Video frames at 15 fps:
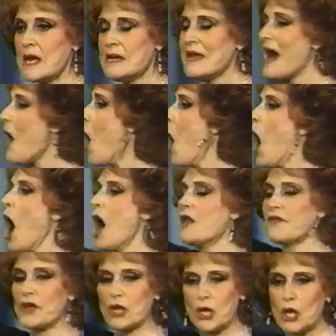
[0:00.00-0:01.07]
Now,
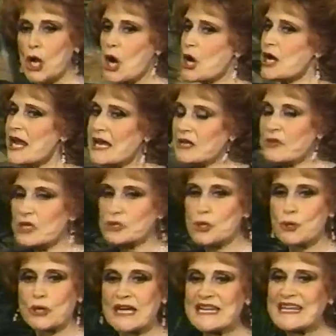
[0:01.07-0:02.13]
all the learning that
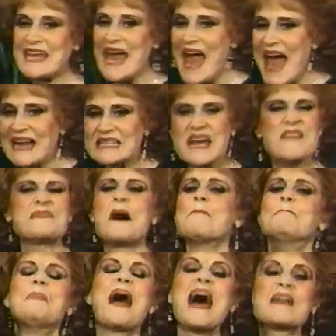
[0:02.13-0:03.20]
you can get,
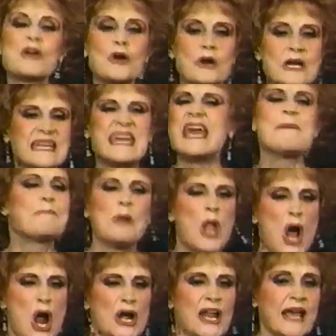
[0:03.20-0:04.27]
the better. Keep
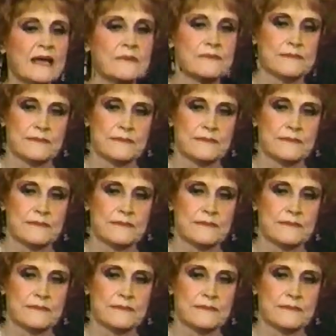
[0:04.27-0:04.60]
learning.